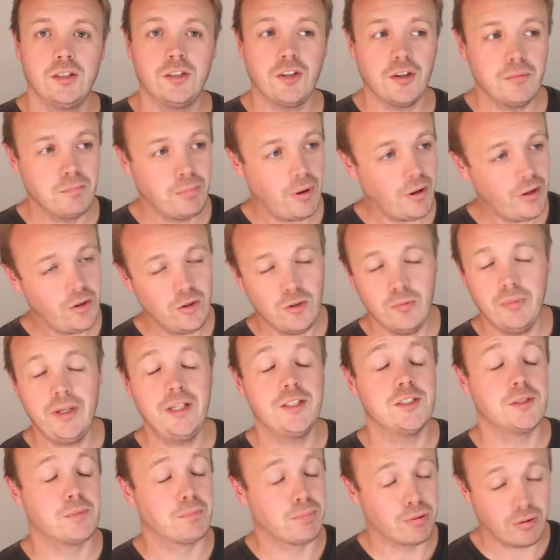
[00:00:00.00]
You know, by all
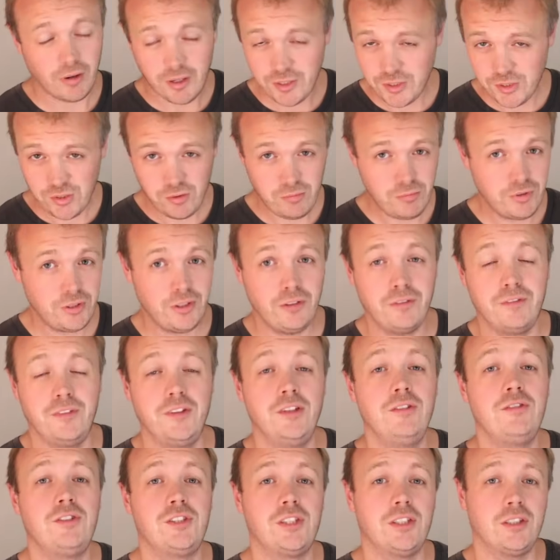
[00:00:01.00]
means, press on with the
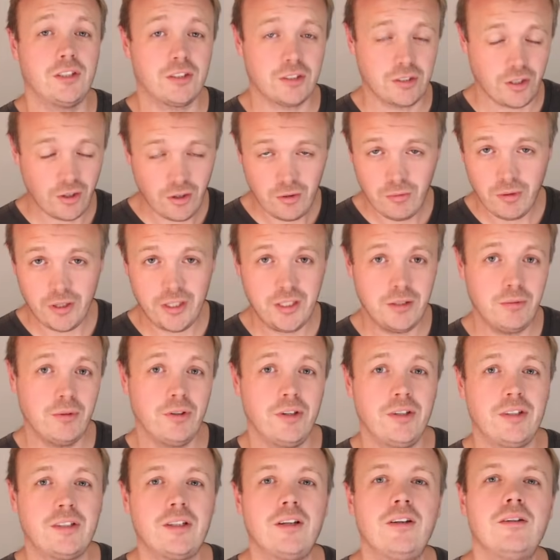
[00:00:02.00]
future, go where you
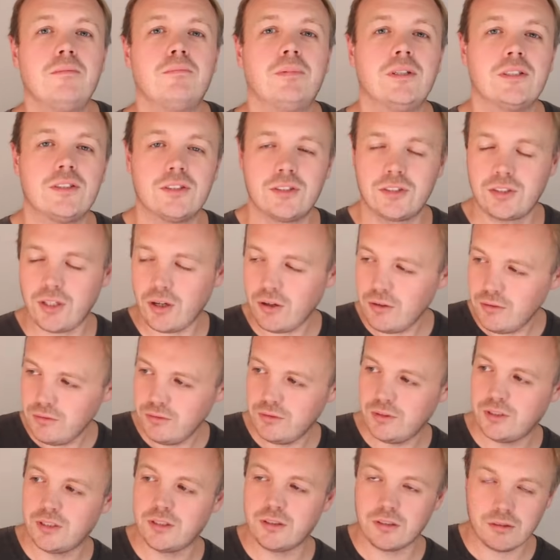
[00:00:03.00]
want to go, but
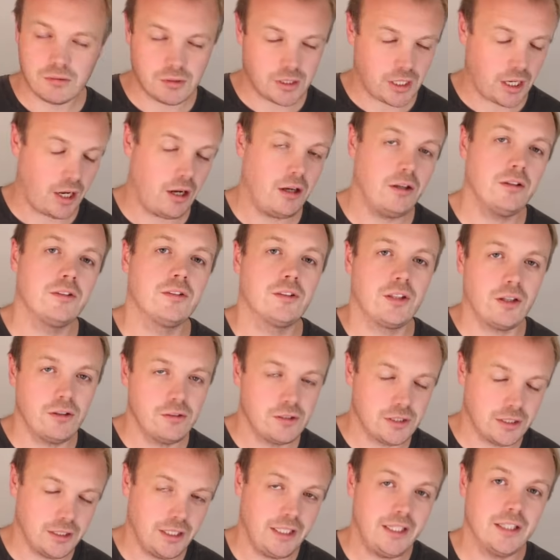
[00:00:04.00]
don't cut
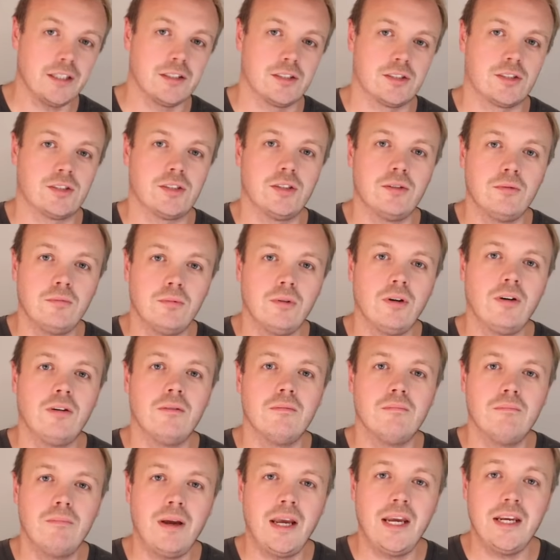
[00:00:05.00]
those links to
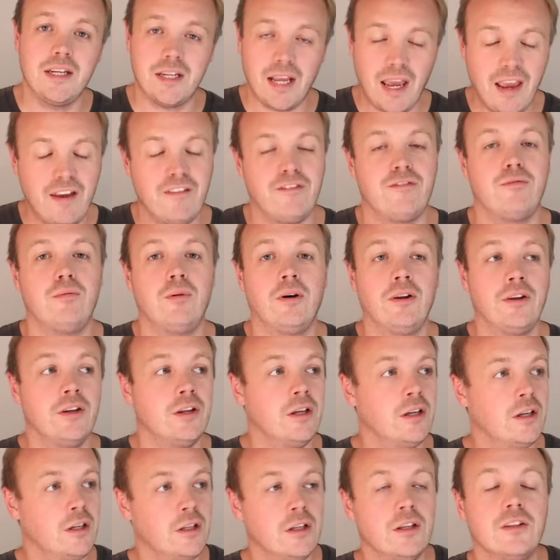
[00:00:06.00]
what made F1
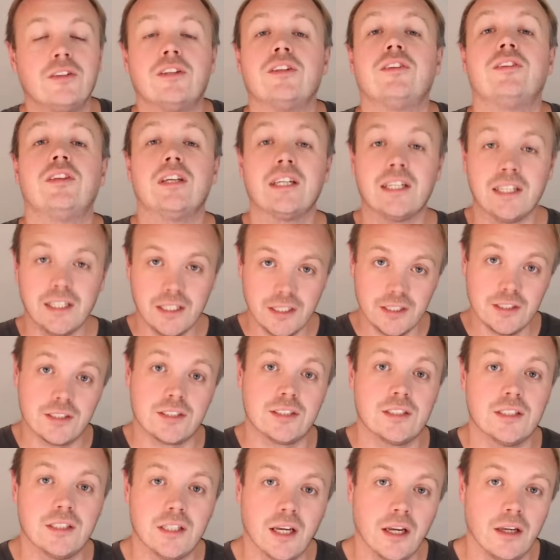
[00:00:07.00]
the thing it is
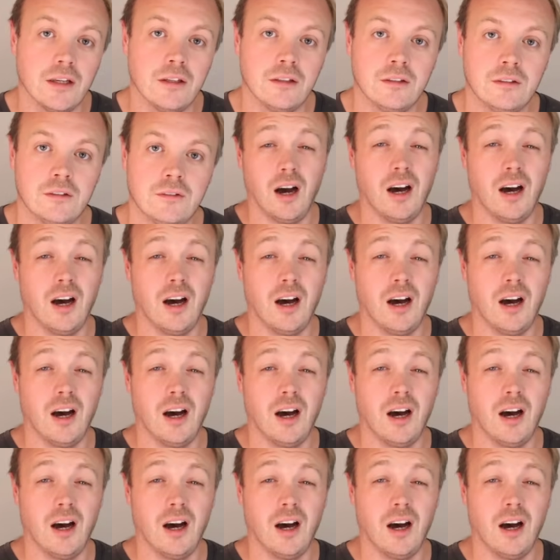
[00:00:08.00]
today.